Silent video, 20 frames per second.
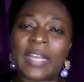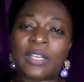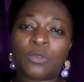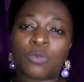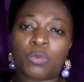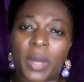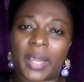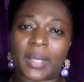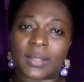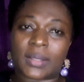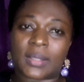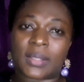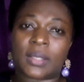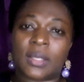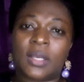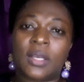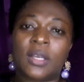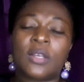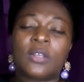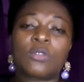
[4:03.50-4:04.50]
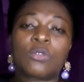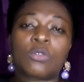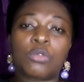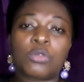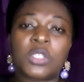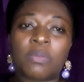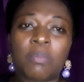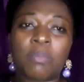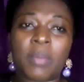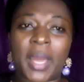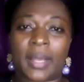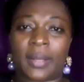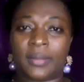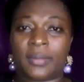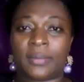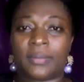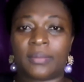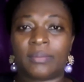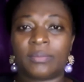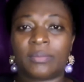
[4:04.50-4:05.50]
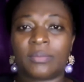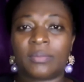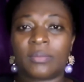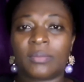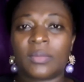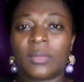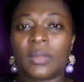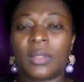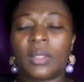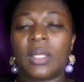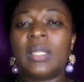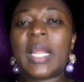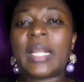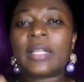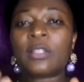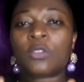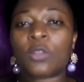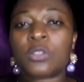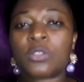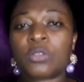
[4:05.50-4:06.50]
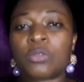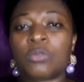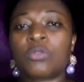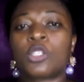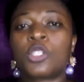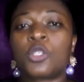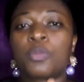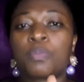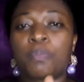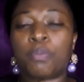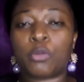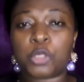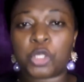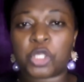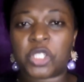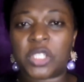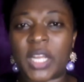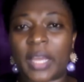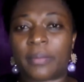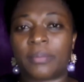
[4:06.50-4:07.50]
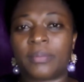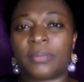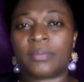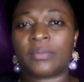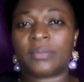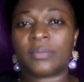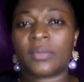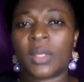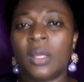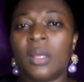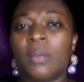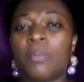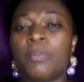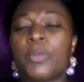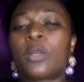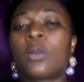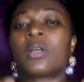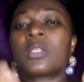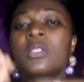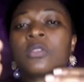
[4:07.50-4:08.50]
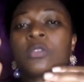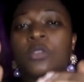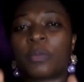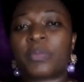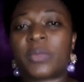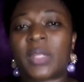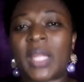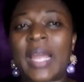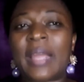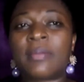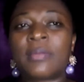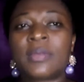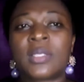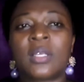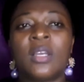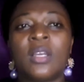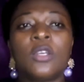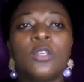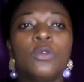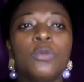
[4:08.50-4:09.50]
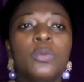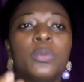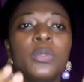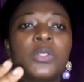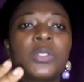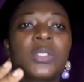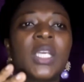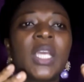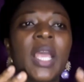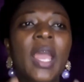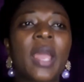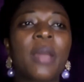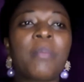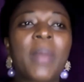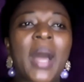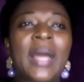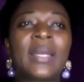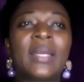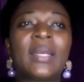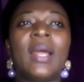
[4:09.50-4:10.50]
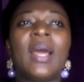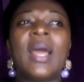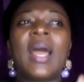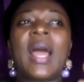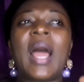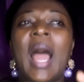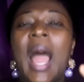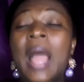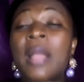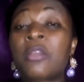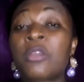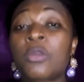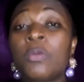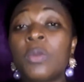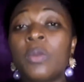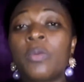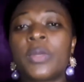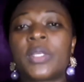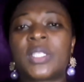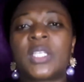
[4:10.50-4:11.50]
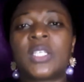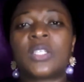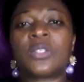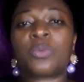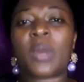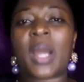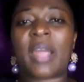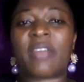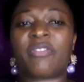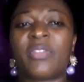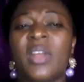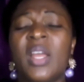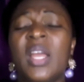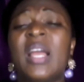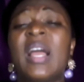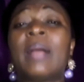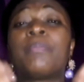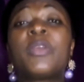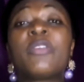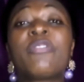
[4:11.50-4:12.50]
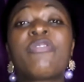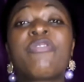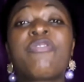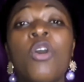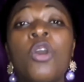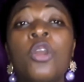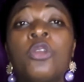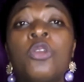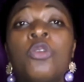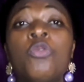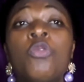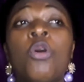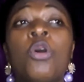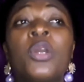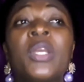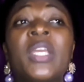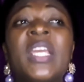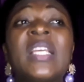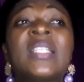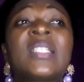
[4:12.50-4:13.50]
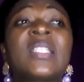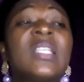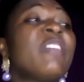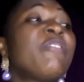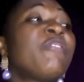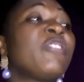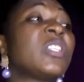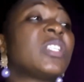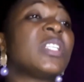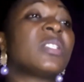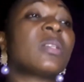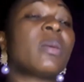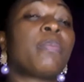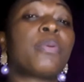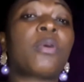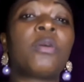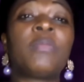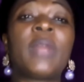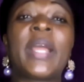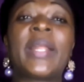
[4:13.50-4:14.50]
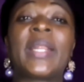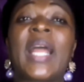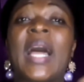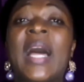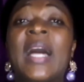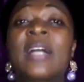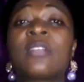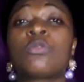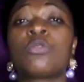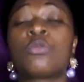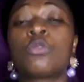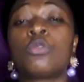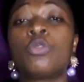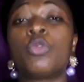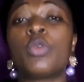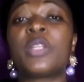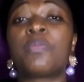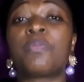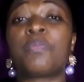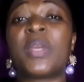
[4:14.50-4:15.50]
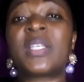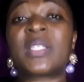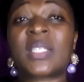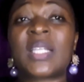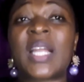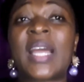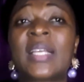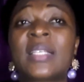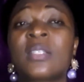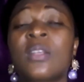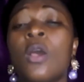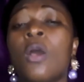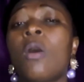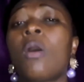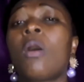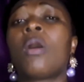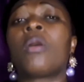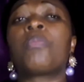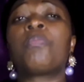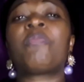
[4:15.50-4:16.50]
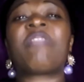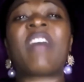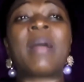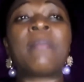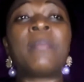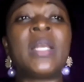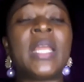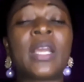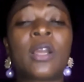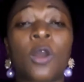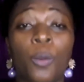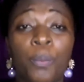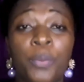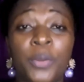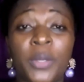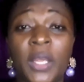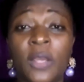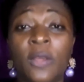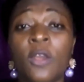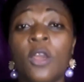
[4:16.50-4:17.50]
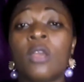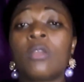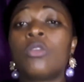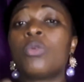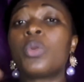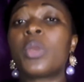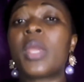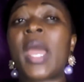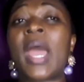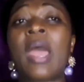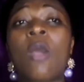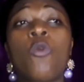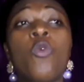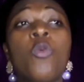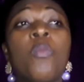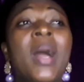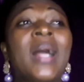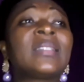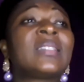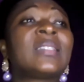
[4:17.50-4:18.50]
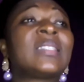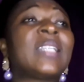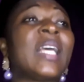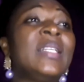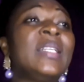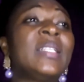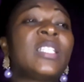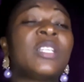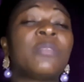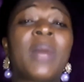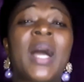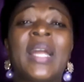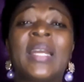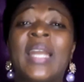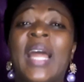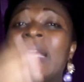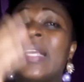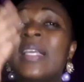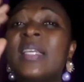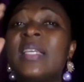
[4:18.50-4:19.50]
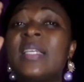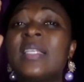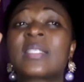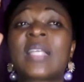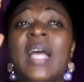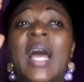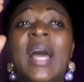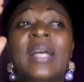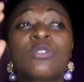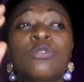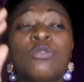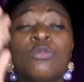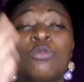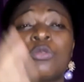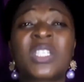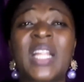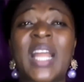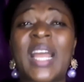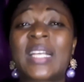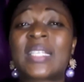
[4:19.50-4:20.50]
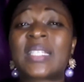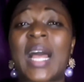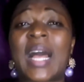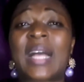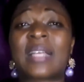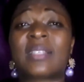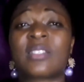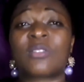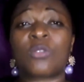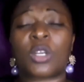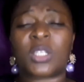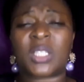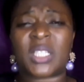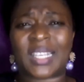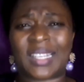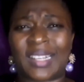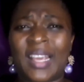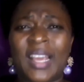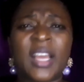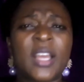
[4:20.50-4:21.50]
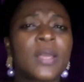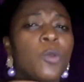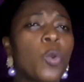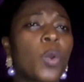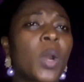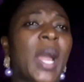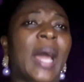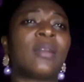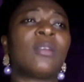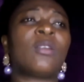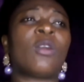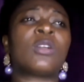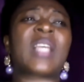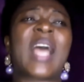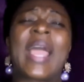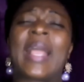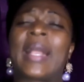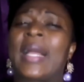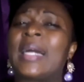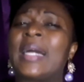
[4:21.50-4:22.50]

words to the men. Let us not push them. Because sometimes you will see a man arguing with his wife before you know it, if it is a problem that had to do with business or family company, you hear a woman telling the man that he is as useless as nothing. You cannot, I can't